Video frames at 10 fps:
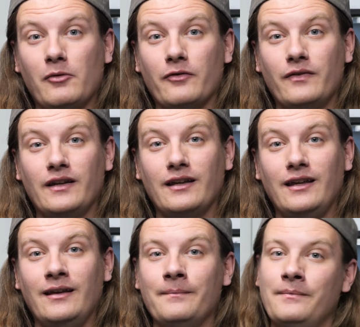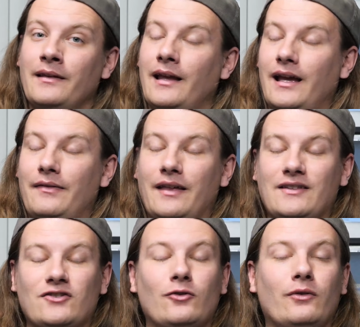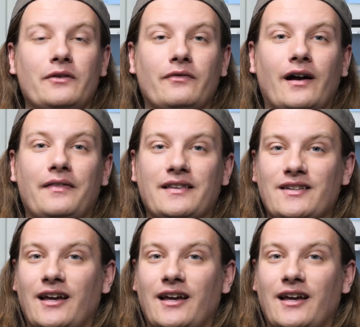more finicky, and that's totally fine. That's